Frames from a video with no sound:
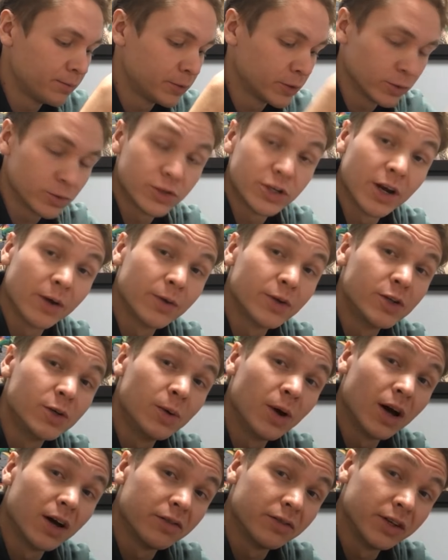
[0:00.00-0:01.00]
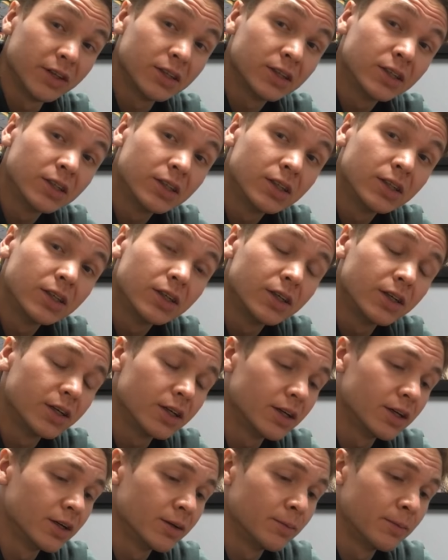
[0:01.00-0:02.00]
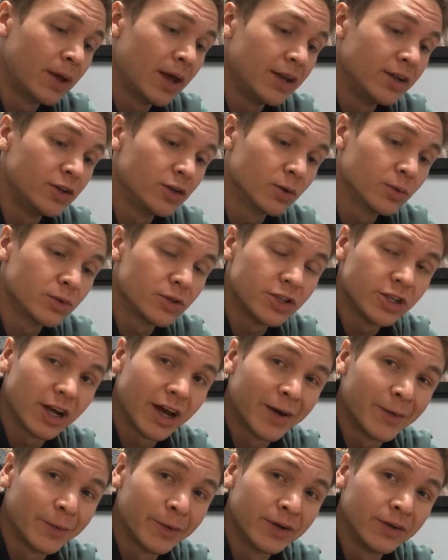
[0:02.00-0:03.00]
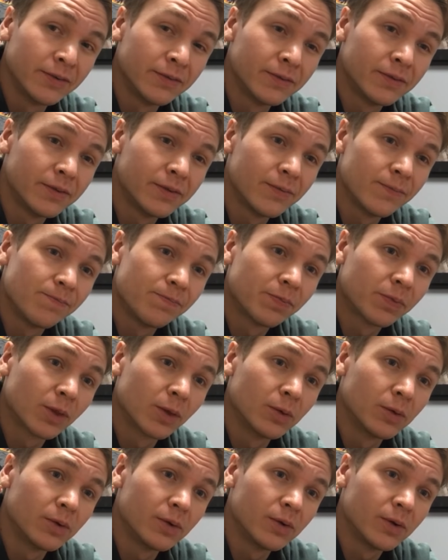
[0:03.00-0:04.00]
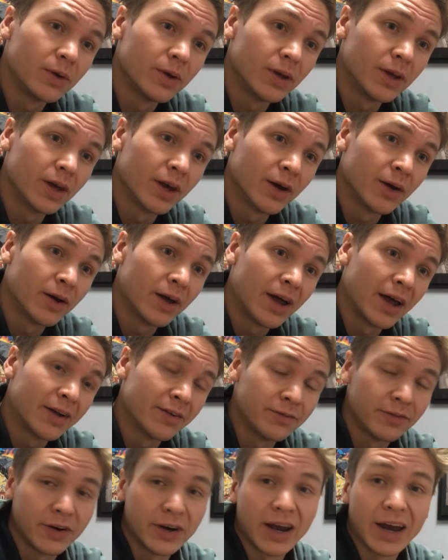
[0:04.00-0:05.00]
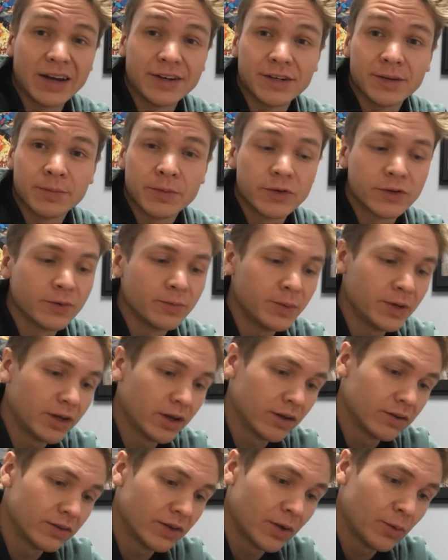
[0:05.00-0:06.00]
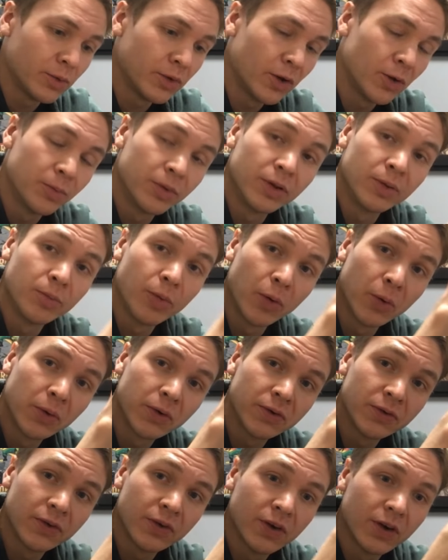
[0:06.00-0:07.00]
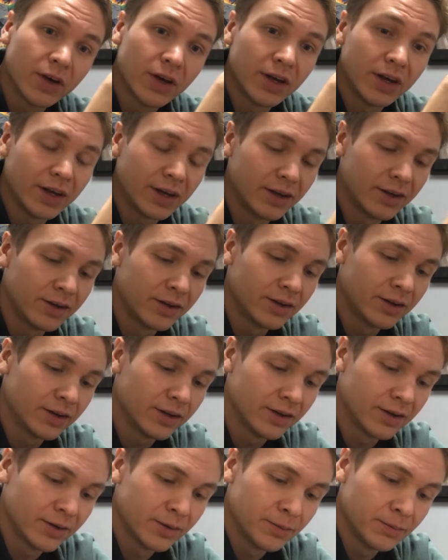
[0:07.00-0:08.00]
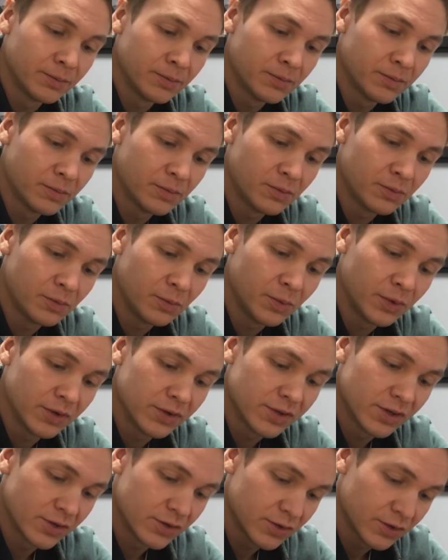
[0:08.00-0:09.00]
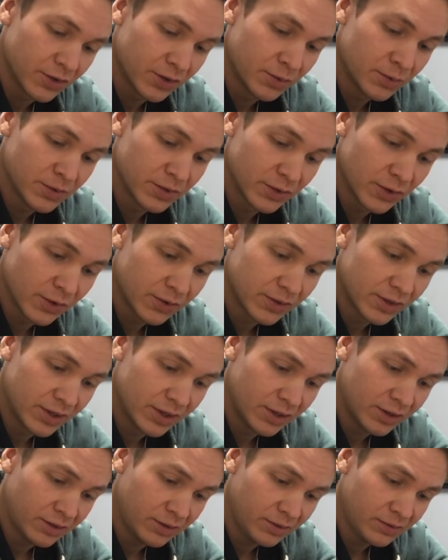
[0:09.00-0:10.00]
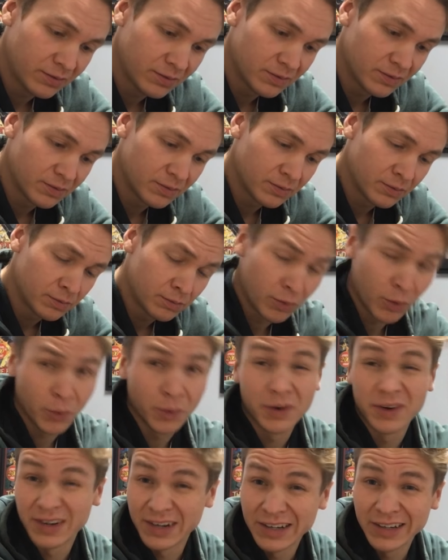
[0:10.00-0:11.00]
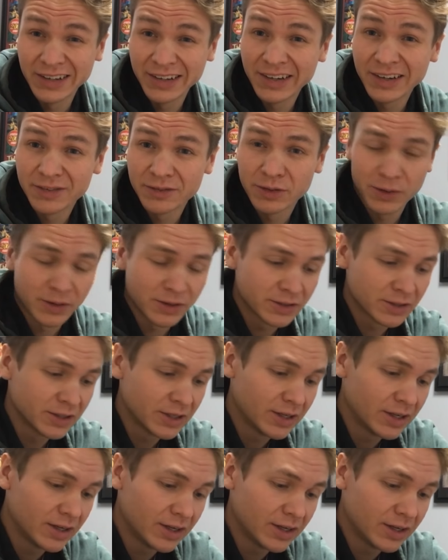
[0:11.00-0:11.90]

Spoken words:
Don't shower too often, and don't shower at a very high temperature, because that will open the pores and will essentially result in poor healing, of course.